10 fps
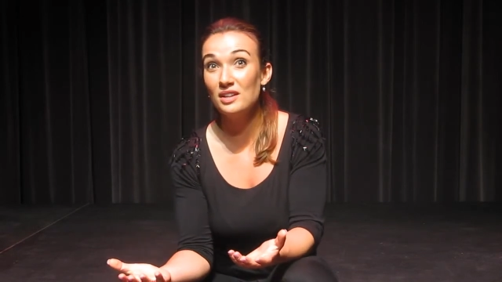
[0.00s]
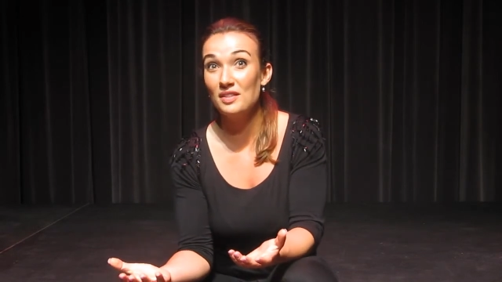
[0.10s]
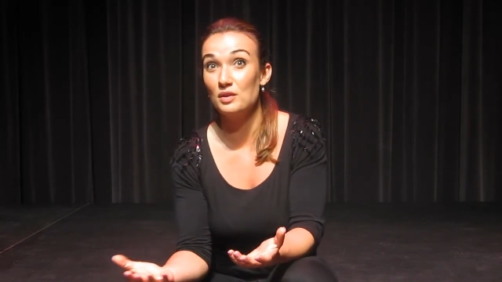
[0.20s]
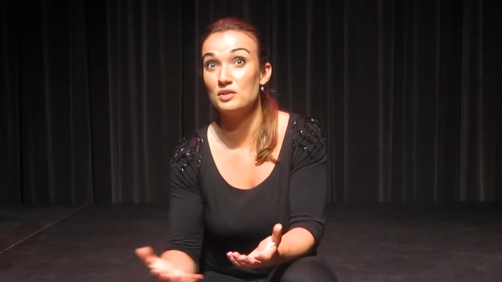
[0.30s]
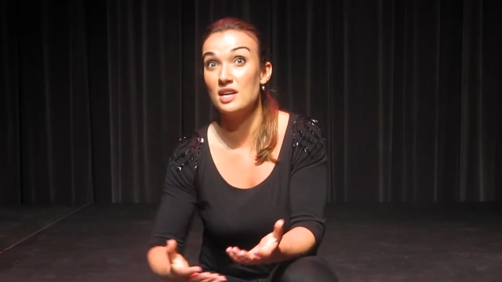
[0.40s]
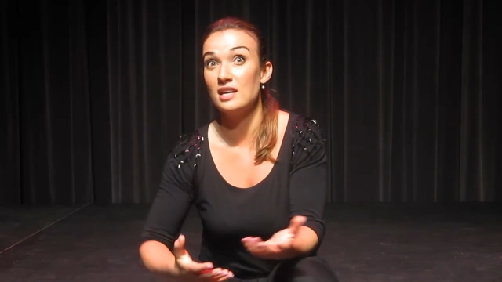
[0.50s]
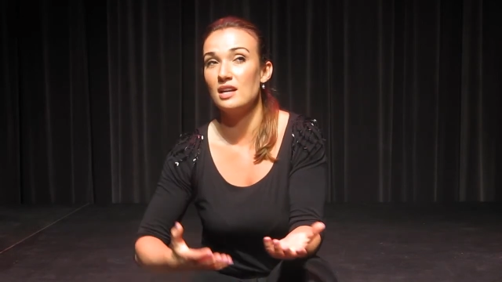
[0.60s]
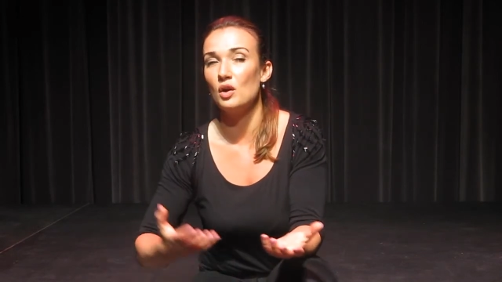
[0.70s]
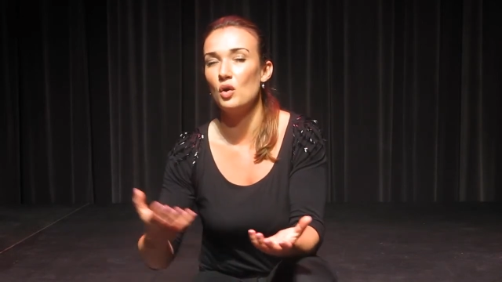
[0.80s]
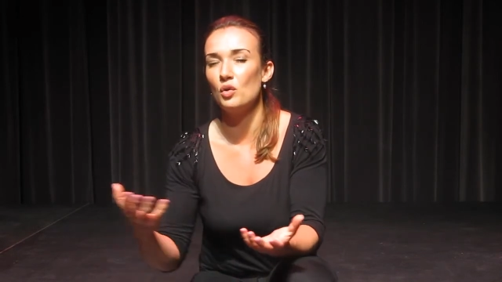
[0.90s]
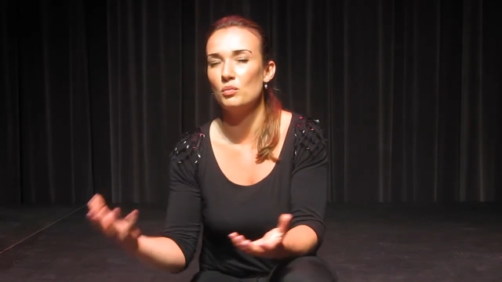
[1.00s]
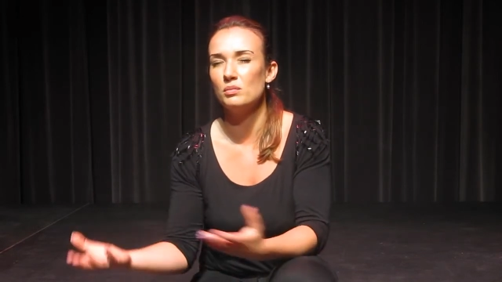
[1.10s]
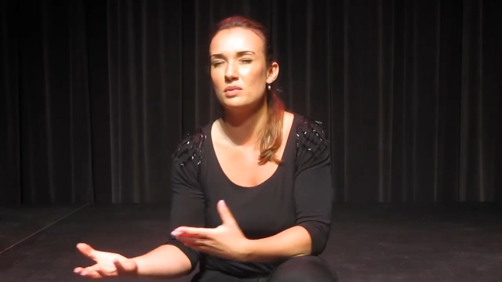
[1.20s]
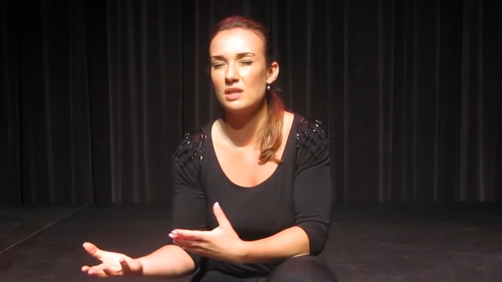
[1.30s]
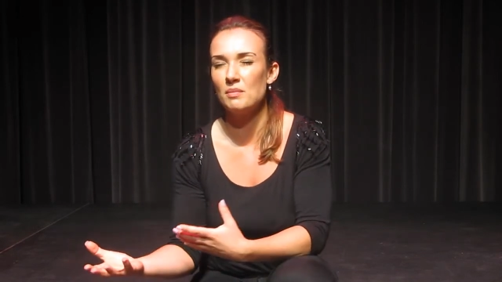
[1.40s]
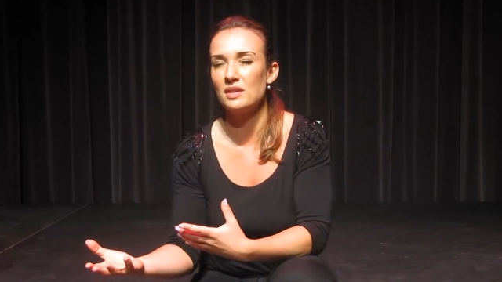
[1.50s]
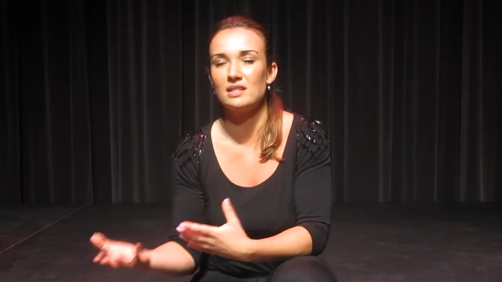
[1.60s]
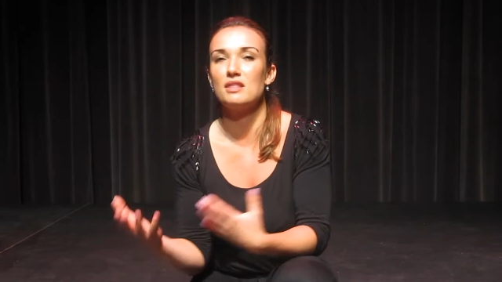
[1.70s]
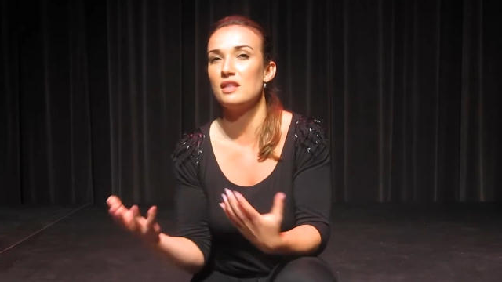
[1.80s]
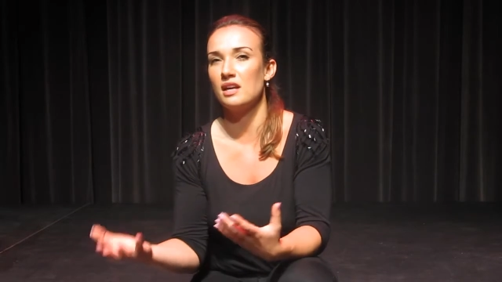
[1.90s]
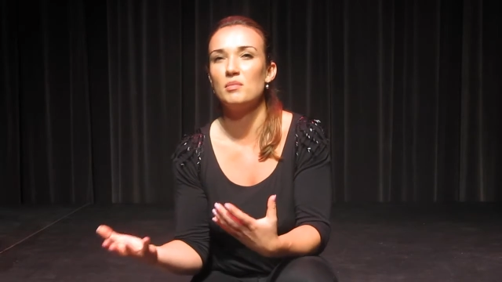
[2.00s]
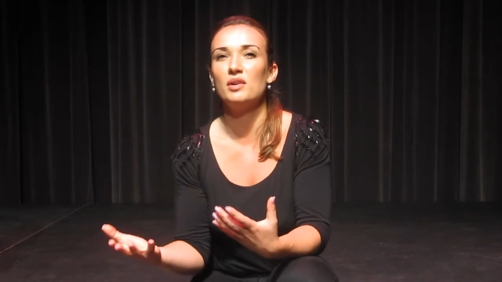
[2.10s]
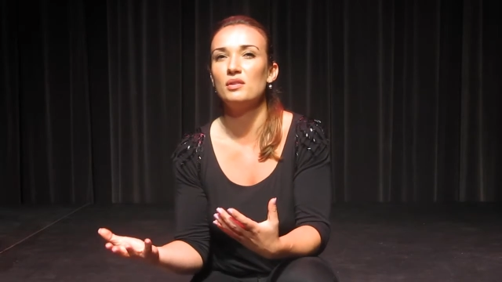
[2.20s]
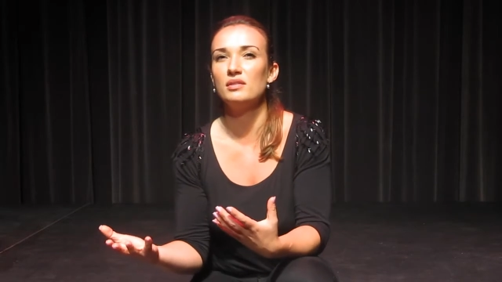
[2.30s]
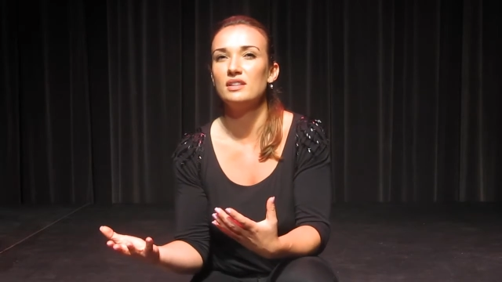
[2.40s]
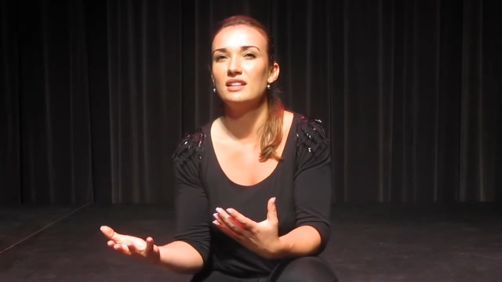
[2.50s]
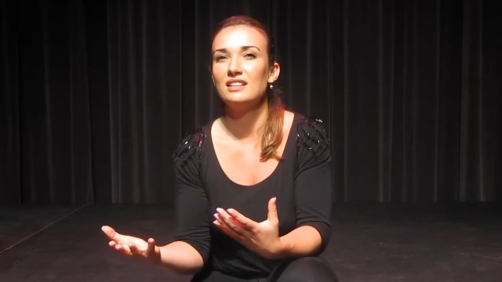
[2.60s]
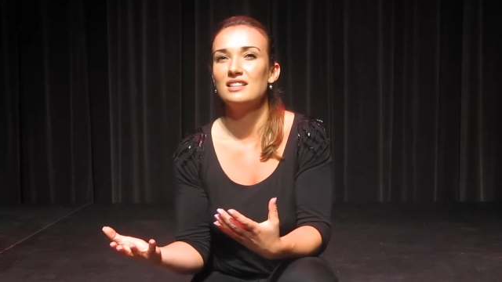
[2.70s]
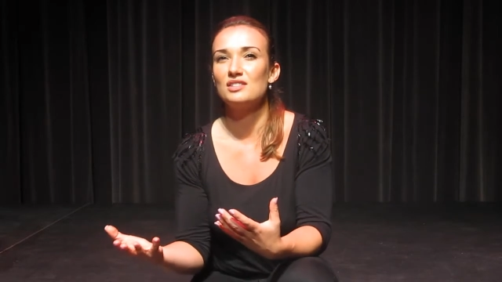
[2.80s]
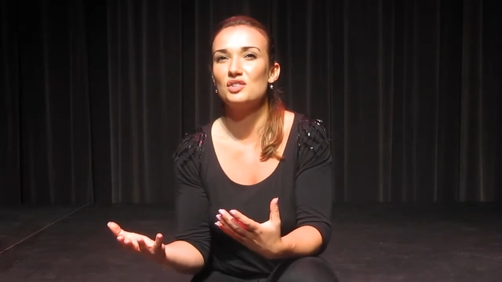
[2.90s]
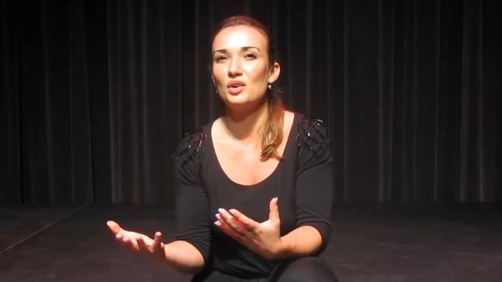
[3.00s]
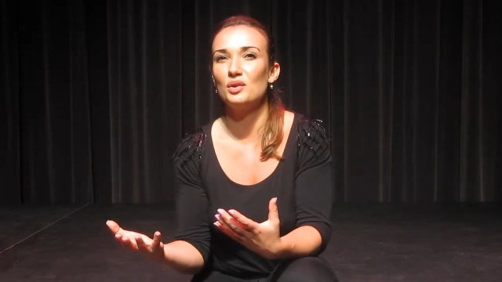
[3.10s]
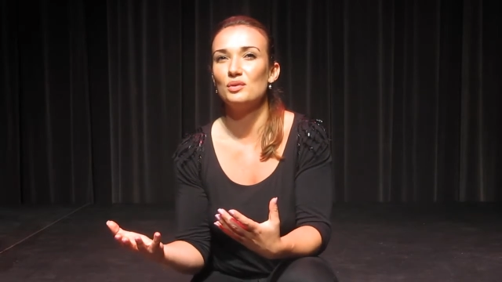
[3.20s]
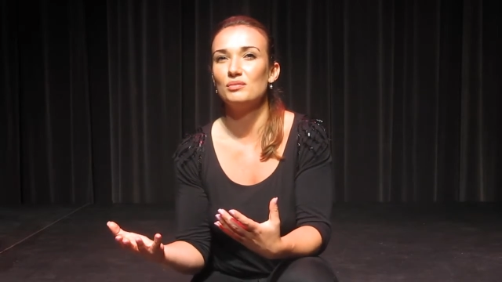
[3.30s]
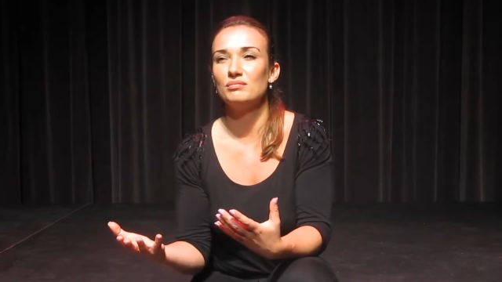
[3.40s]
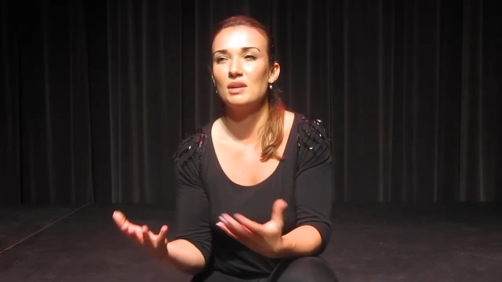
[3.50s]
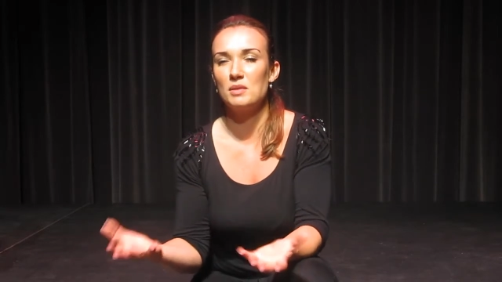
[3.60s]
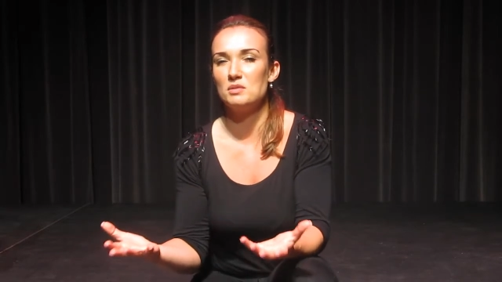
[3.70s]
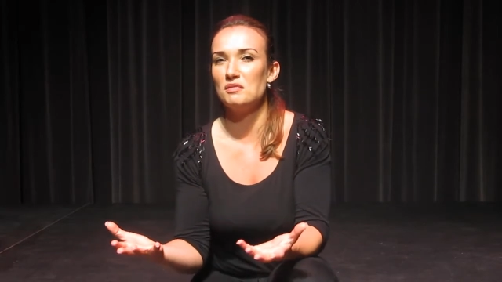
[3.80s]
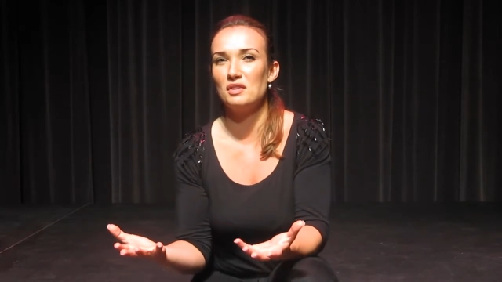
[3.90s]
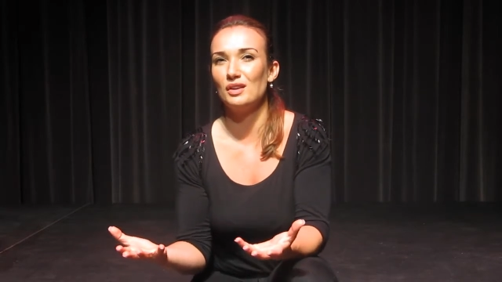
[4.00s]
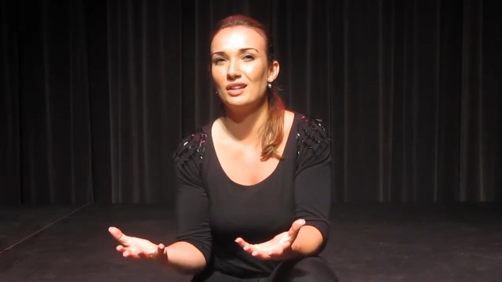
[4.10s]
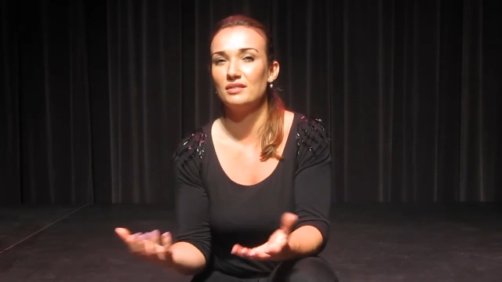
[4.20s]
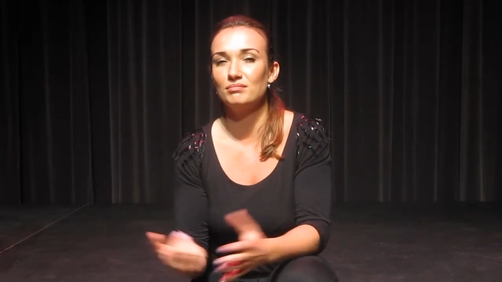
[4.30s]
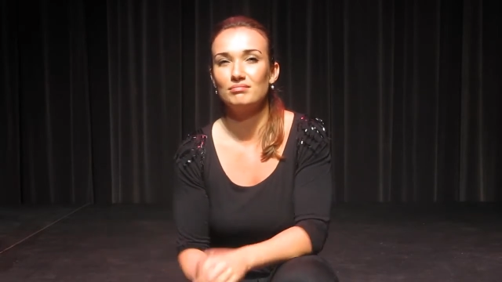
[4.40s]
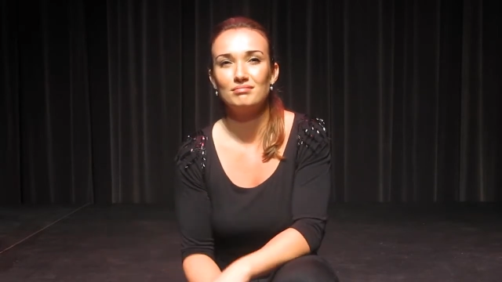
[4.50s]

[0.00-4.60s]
and they're taking home something to think about. So that makes me feel good.